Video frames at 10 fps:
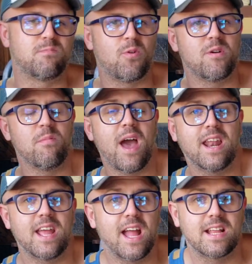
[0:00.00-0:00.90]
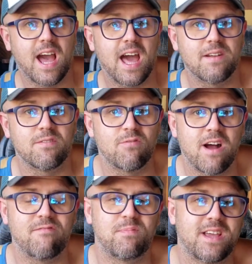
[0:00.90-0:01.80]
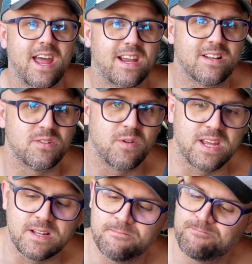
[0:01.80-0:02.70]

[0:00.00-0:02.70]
your boy Matty had kind of a rough beginning of the week.